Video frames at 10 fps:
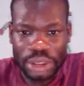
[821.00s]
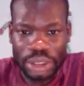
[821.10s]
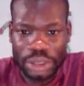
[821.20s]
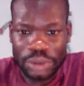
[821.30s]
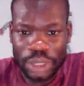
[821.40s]

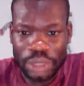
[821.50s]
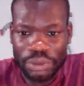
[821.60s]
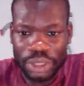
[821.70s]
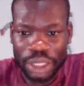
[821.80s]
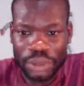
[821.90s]
that's all we have
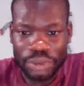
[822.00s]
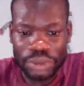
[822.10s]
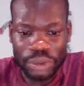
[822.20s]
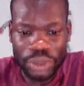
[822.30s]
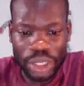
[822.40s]
for now.
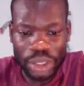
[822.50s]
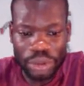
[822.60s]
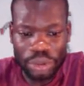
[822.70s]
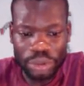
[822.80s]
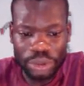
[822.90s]
So thank
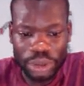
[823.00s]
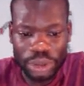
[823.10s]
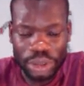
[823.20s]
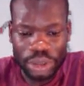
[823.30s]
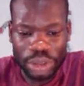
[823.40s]
you
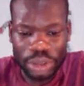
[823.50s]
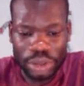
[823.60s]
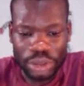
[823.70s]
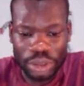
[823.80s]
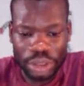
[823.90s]

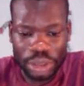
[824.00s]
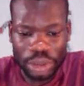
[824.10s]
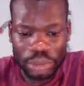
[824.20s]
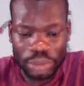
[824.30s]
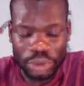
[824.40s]

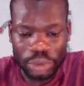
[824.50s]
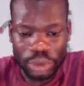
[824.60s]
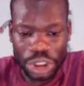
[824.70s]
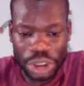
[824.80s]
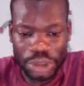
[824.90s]
for
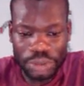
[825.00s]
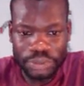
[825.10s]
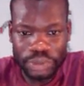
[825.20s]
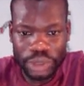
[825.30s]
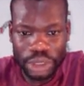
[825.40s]

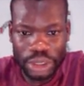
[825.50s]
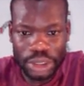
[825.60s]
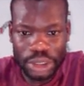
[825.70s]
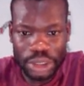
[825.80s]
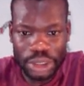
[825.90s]
watching
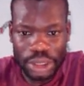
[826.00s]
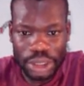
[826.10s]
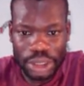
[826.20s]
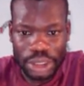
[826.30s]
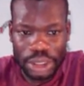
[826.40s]
this
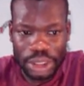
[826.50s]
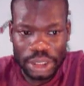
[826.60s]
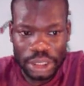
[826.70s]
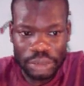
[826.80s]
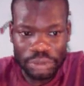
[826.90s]

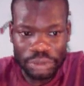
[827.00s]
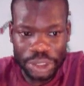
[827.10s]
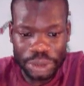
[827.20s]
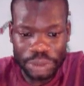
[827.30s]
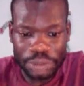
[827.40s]

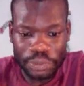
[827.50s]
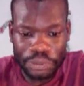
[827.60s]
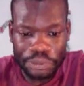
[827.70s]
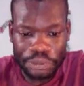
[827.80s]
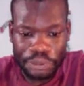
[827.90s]
video.
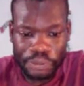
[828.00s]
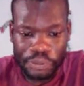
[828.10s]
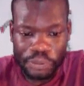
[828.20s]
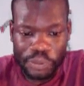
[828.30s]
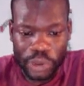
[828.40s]

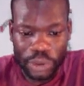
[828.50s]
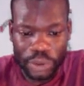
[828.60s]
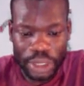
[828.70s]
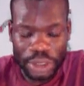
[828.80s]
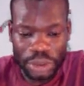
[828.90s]

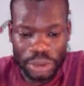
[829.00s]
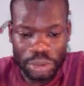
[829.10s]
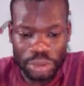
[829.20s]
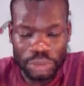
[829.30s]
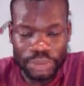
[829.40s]
Right.
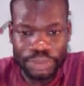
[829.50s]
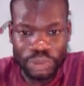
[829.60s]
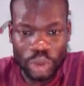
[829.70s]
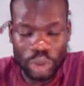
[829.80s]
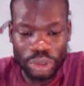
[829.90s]
So
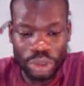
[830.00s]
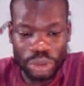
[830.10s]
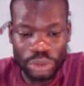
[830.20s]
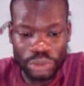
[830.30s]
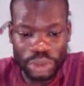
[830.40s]

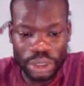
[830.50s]
overall,